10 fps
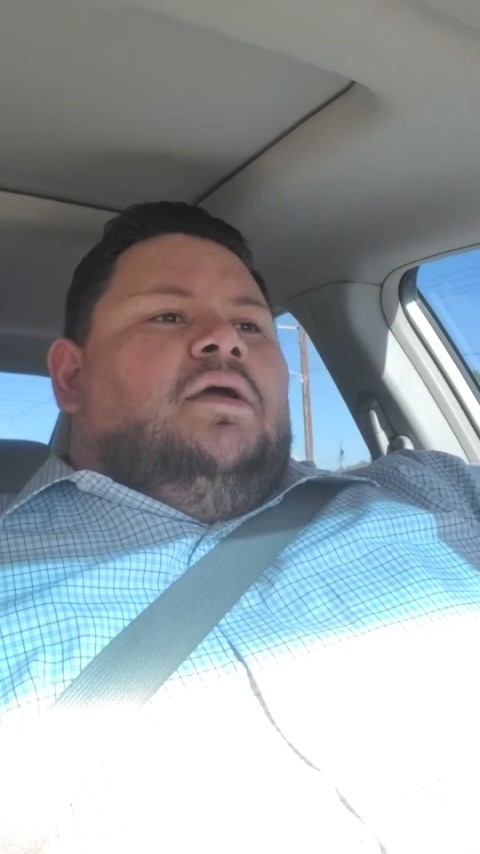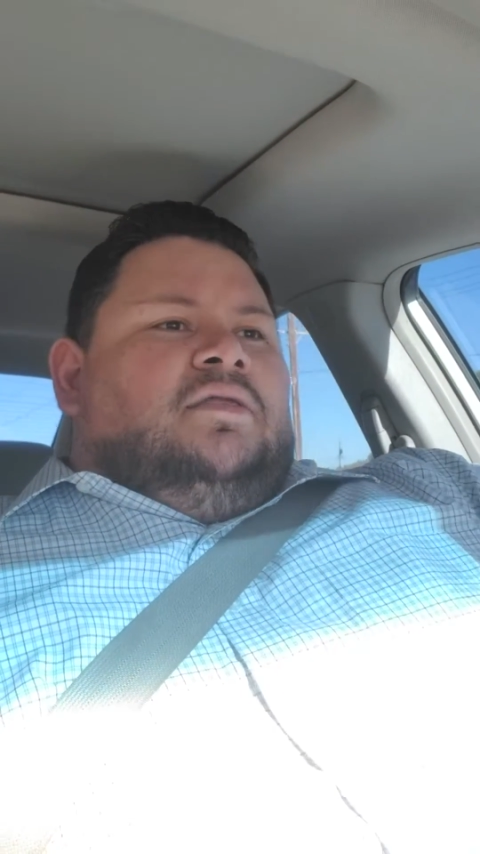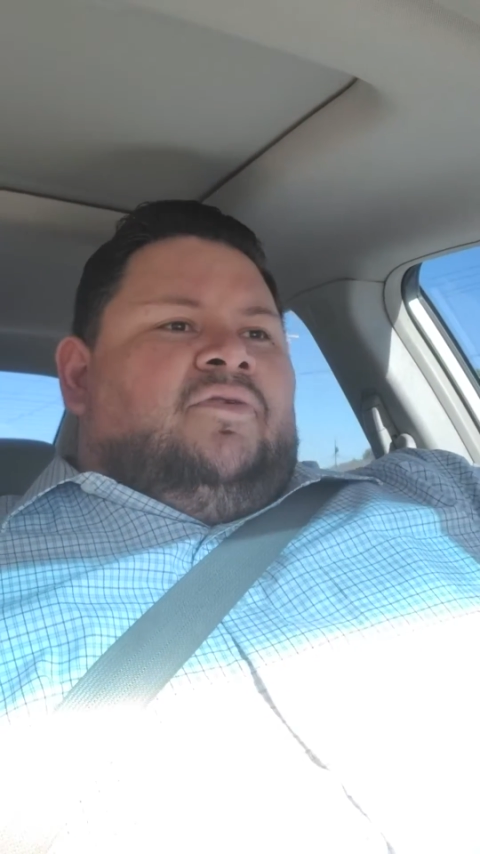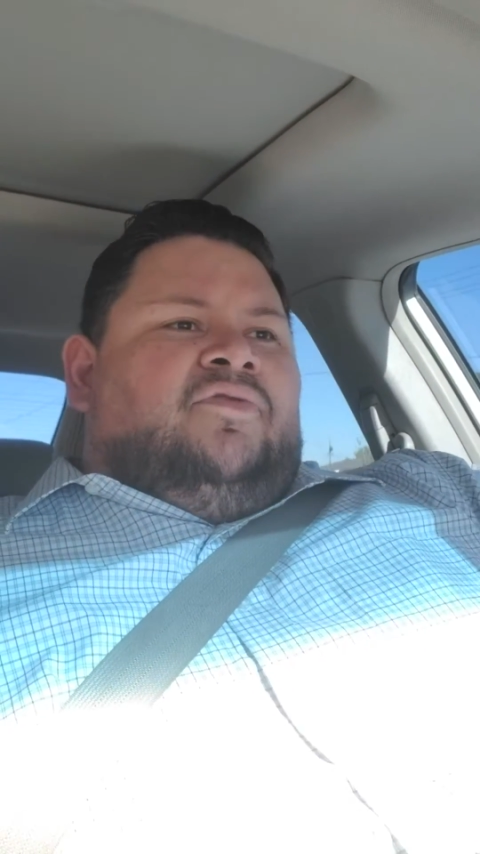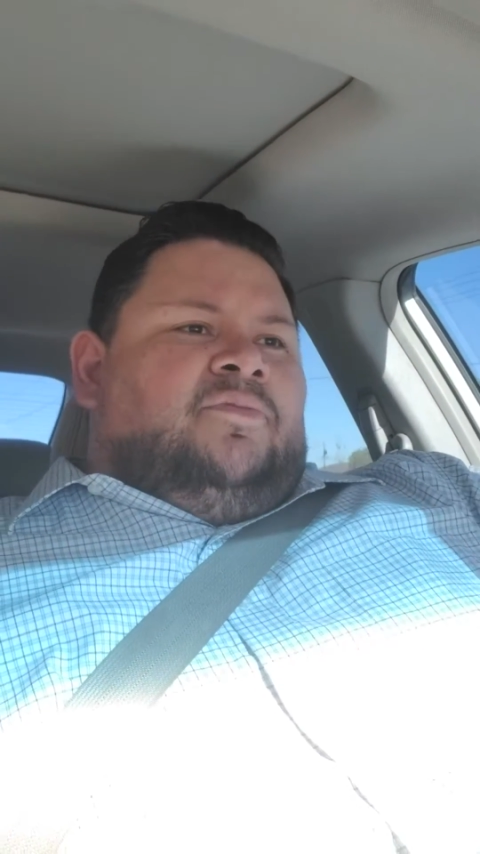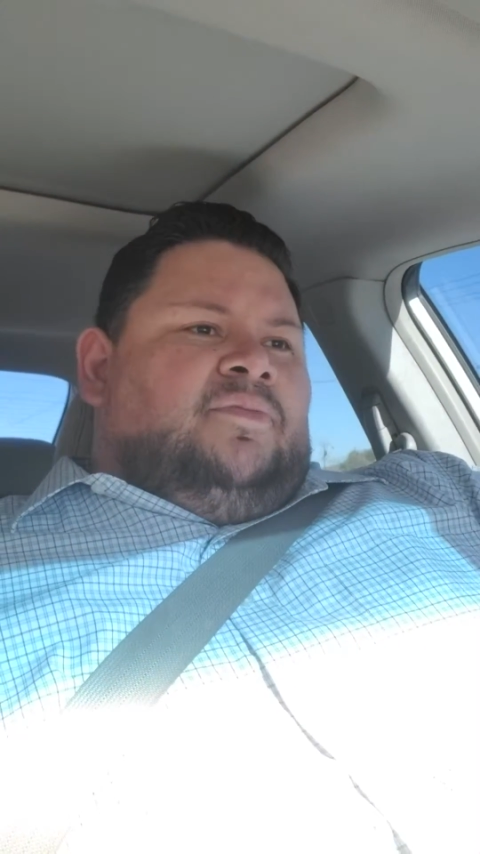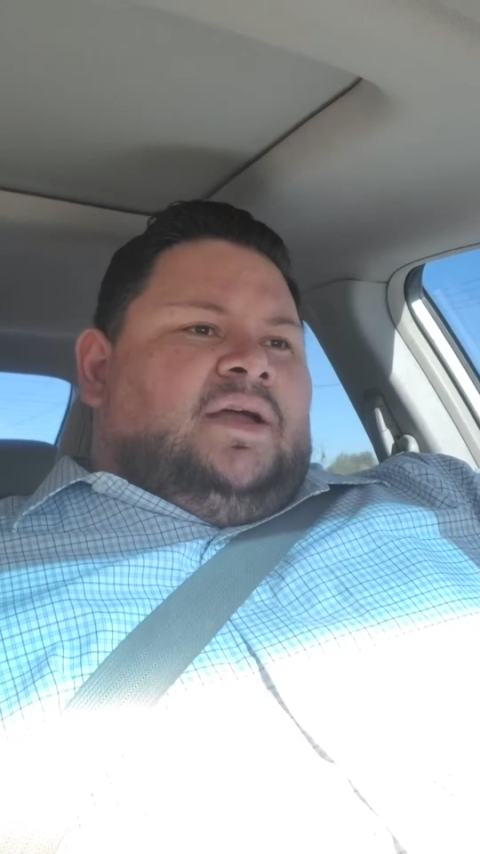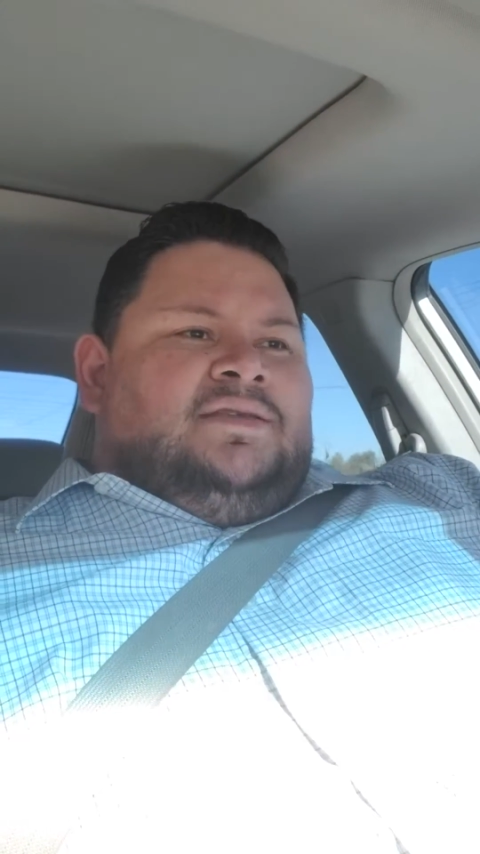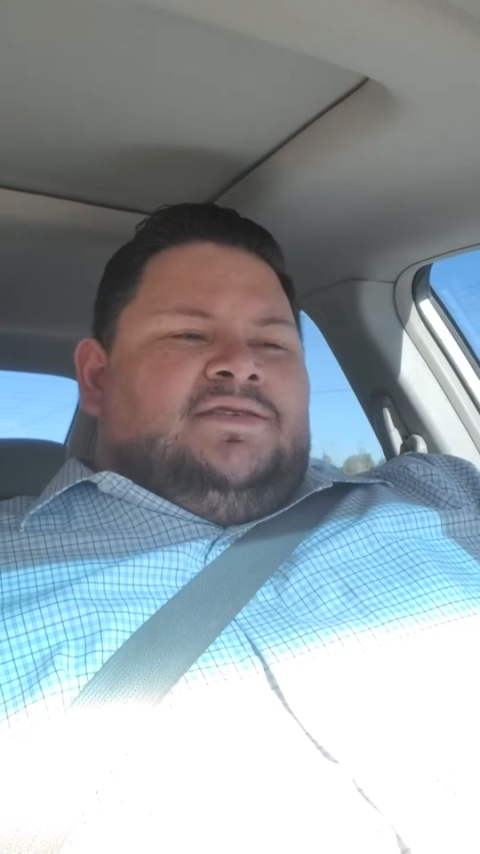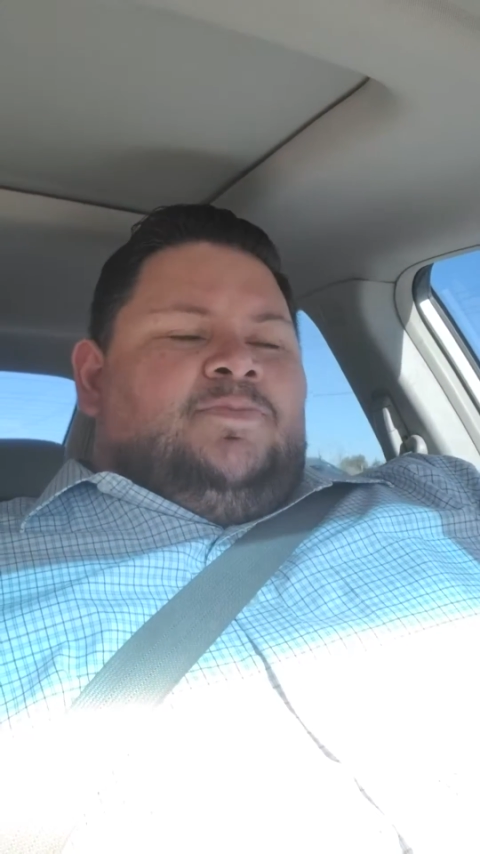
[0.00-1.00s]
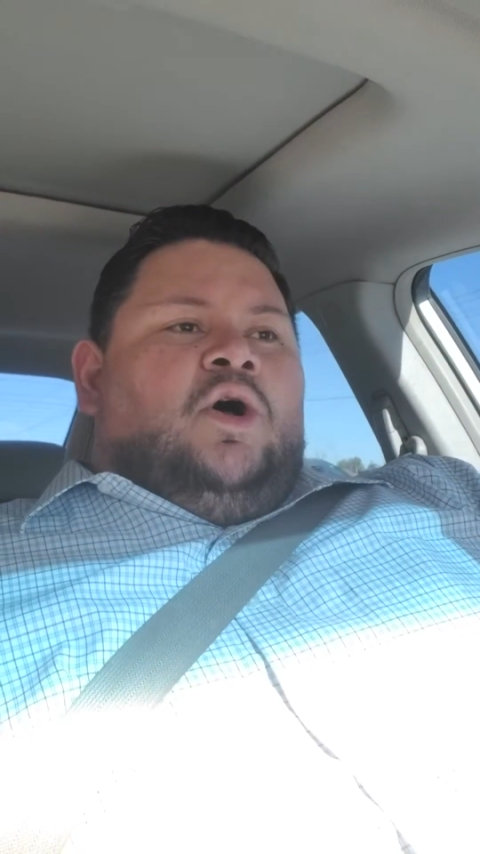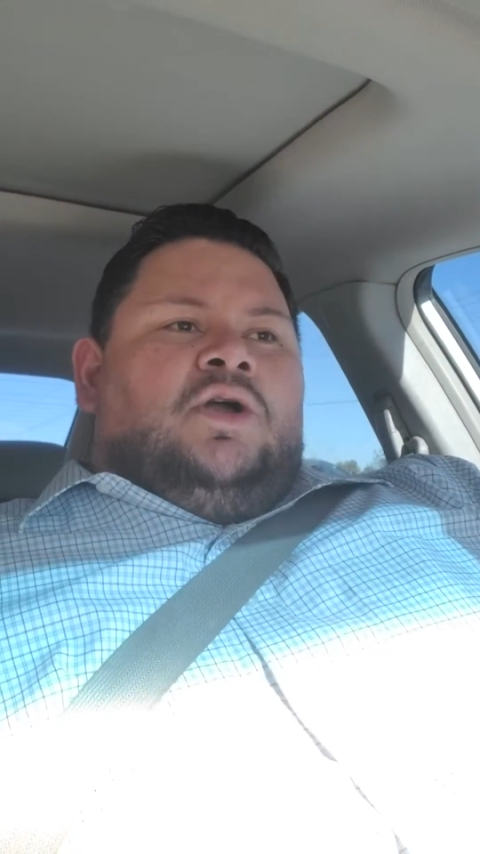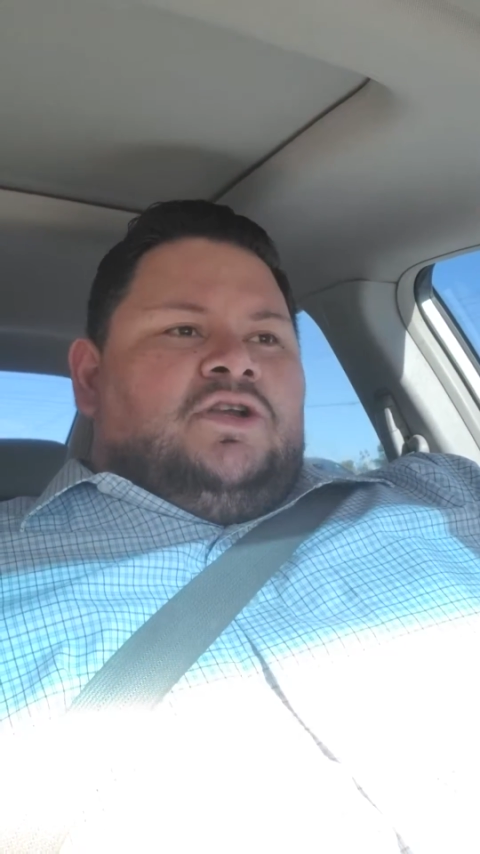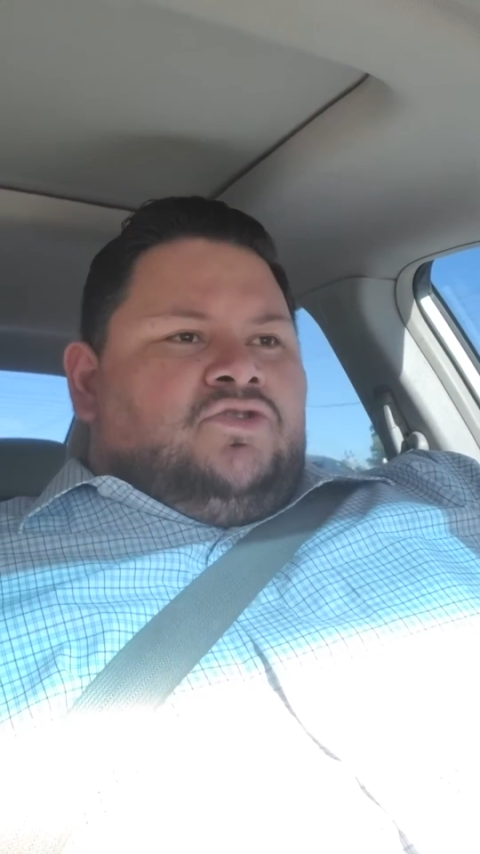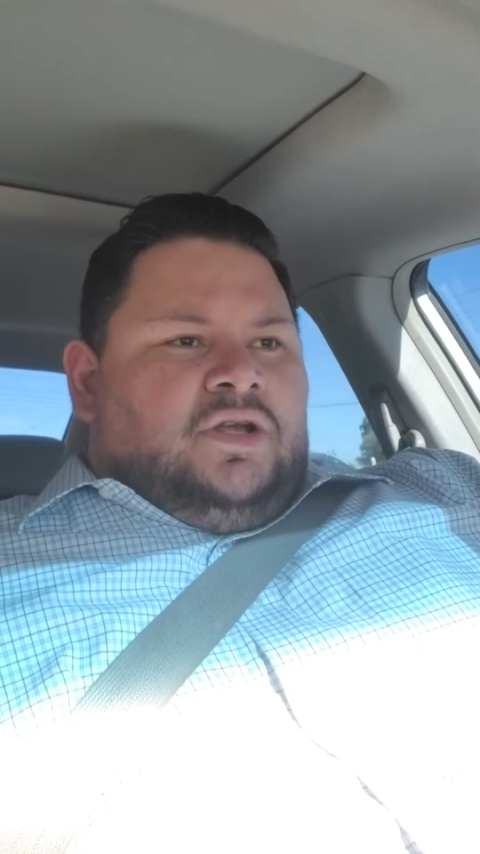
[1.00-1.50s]
They're from a small
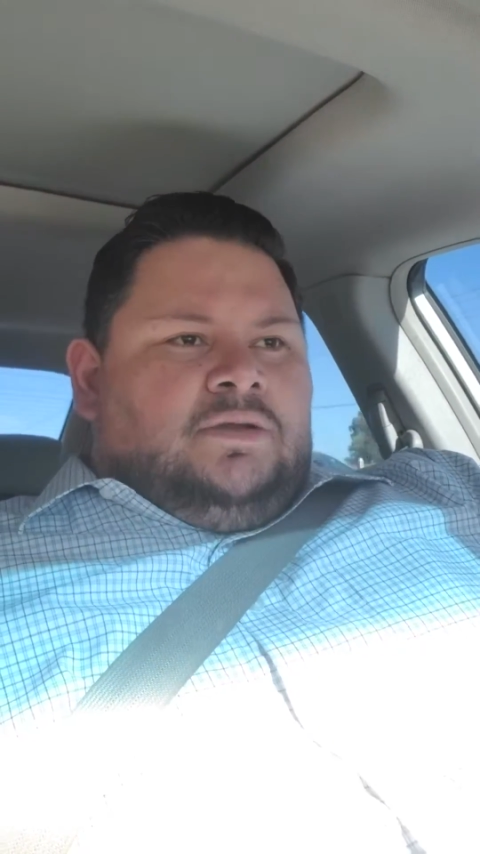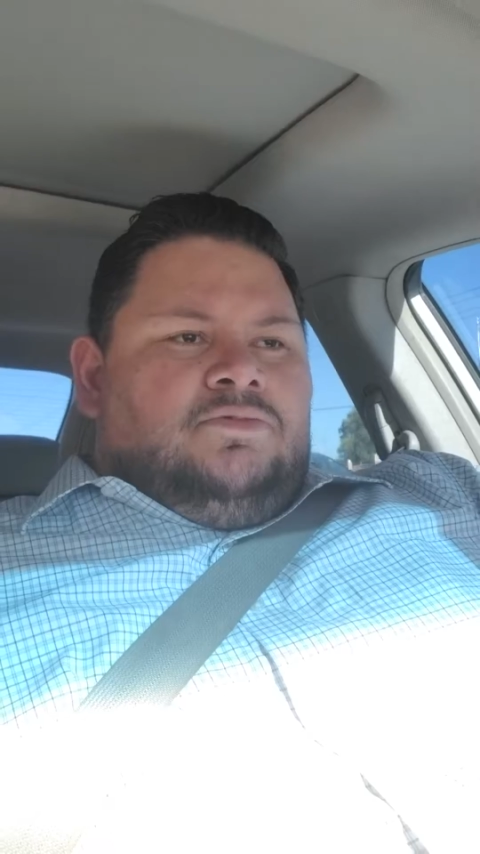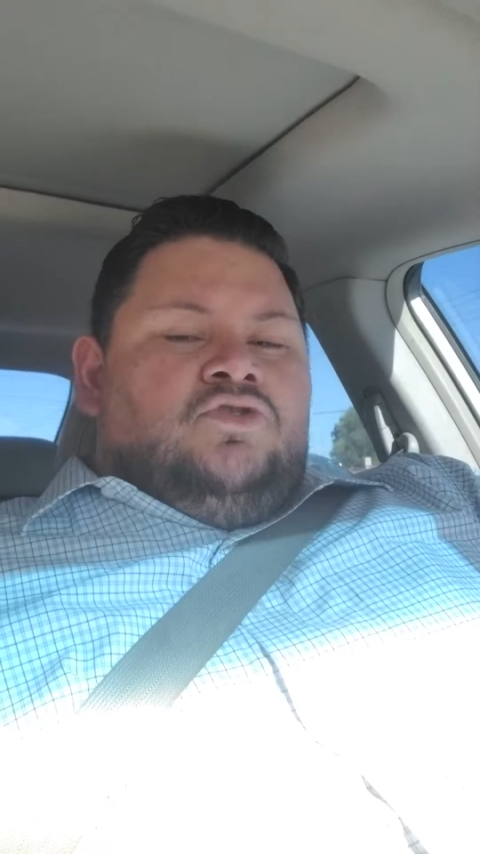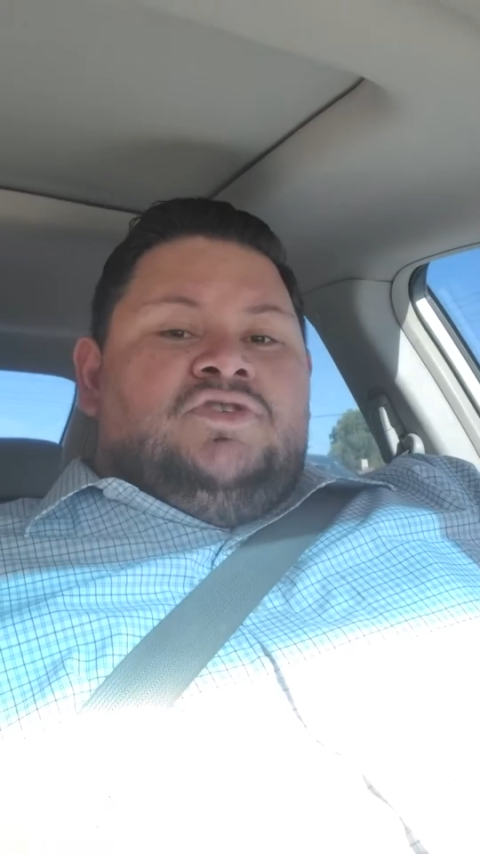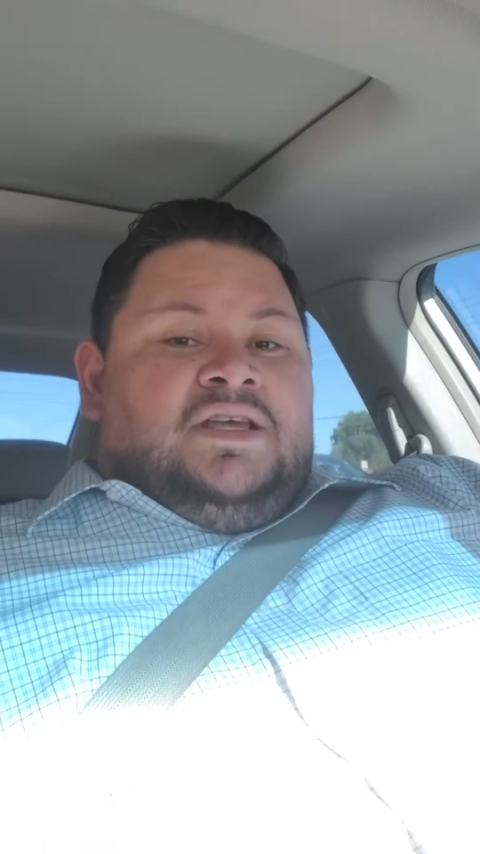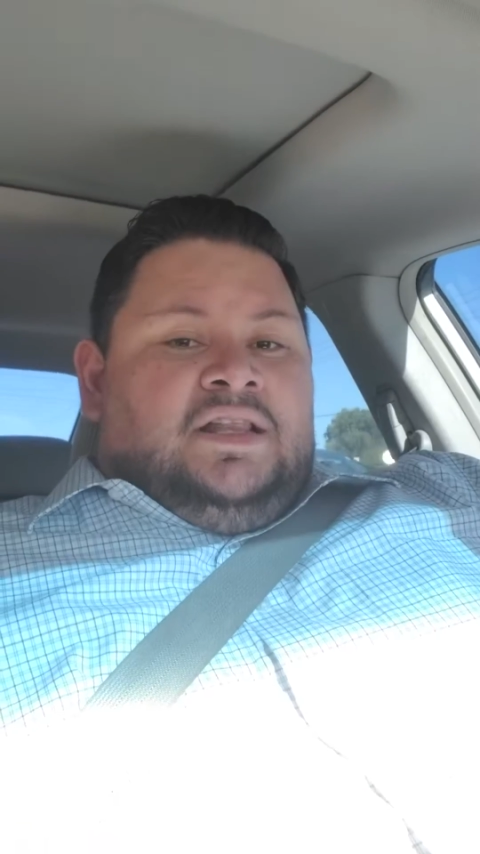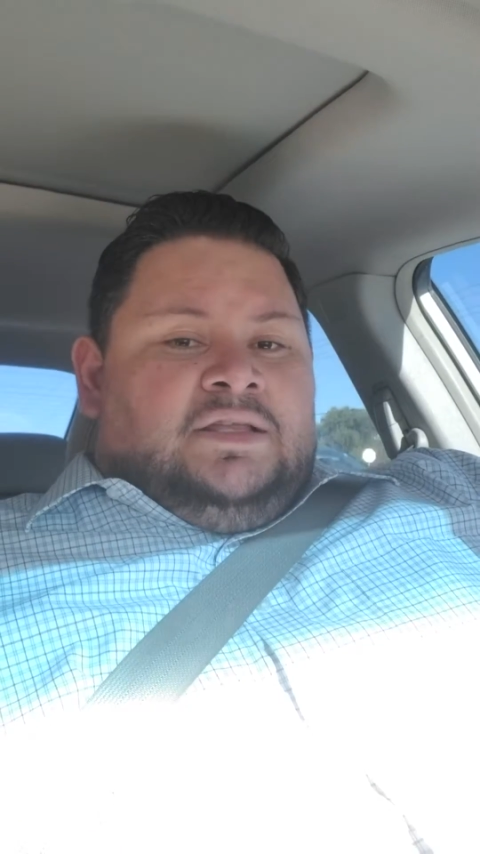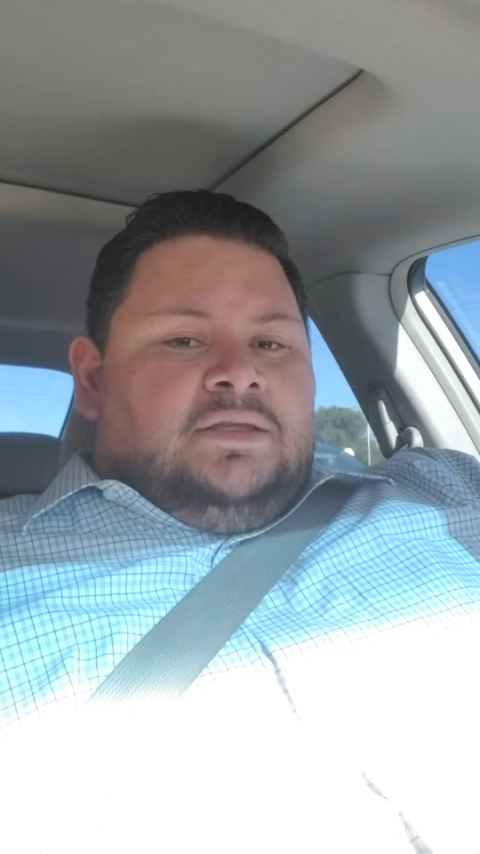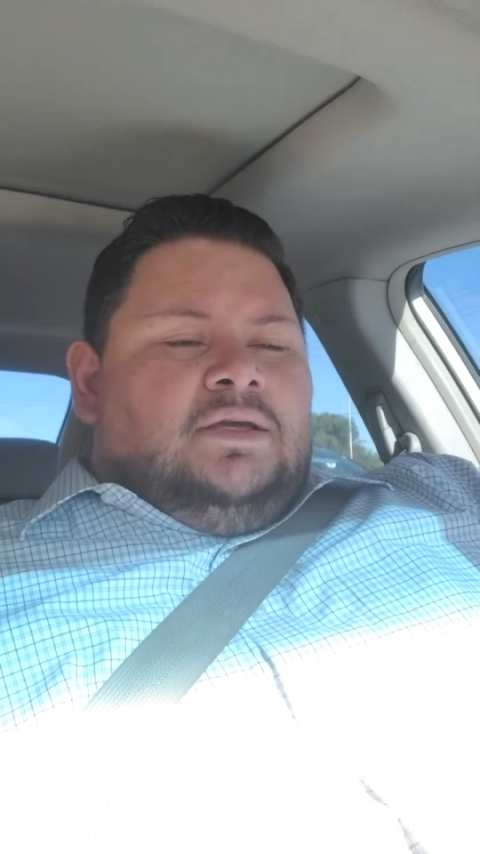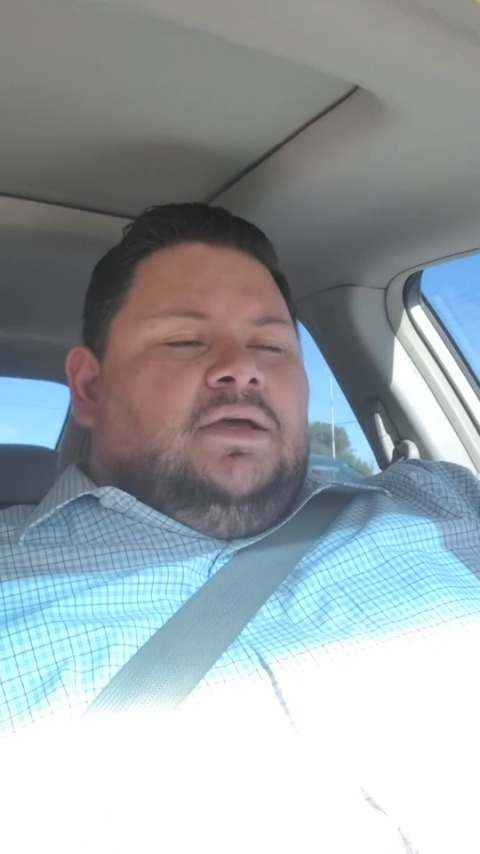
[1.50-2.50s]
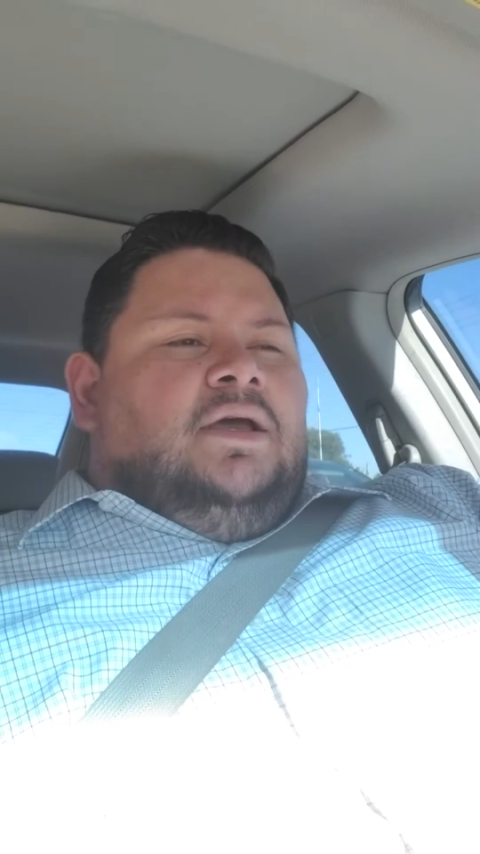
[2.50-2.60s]
country, New Zealand,